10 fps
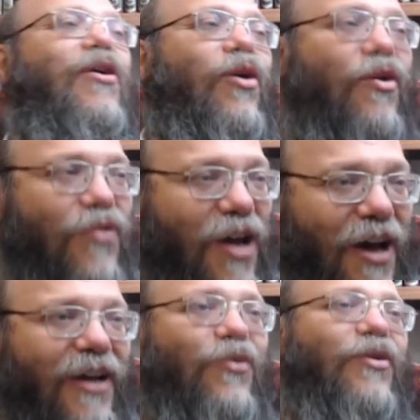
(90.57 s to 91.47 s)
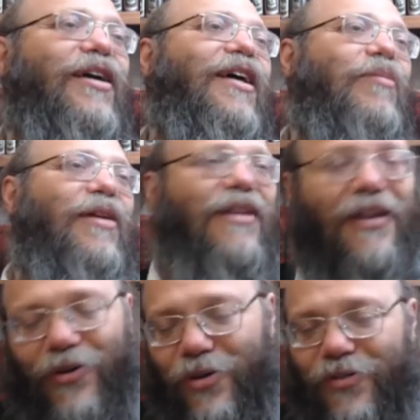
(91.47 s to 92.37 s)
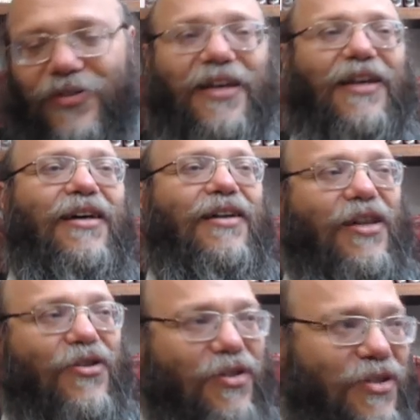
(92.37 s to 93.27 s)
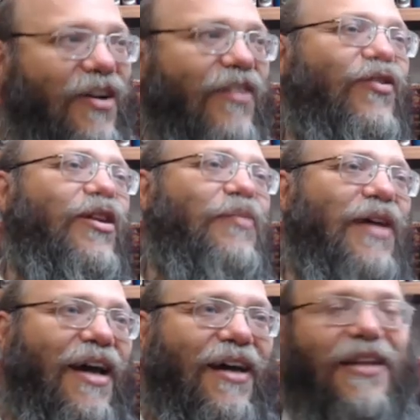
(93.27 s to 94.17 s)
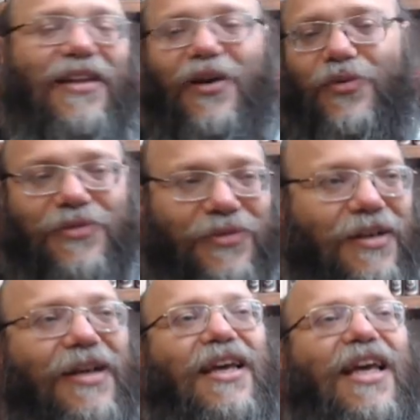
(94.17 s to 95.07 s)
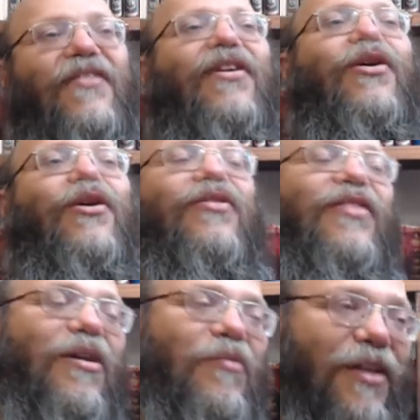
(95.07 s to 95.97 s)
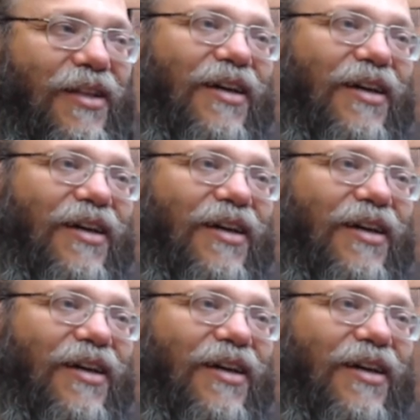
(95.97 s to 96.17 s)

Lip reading: All of Shara Gilgulim and all of the teachings of Rav Yehuda Ptaya that I was giving a lot of them in